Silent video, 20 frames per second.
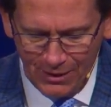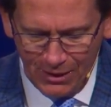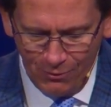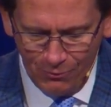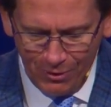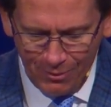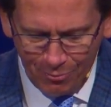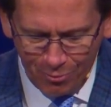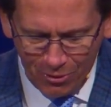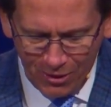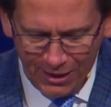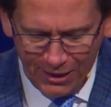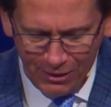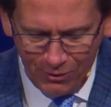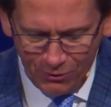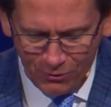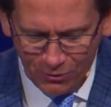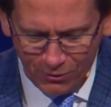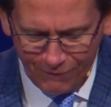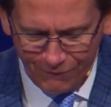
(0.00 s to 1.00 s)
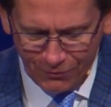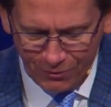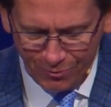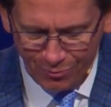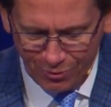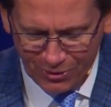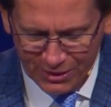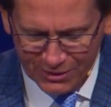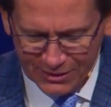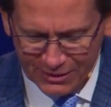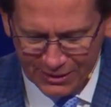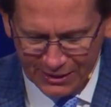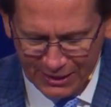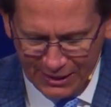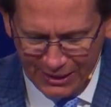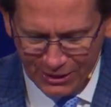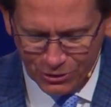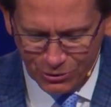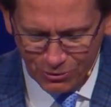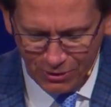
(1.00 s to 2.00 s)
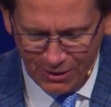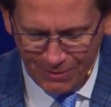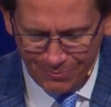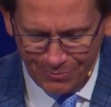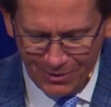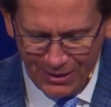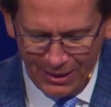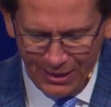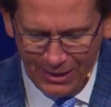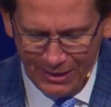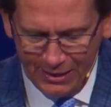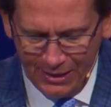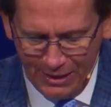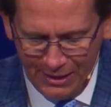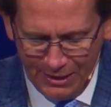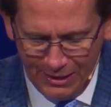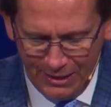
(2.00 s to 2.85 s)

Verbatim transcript: We pray, Lord, for President elect Trump and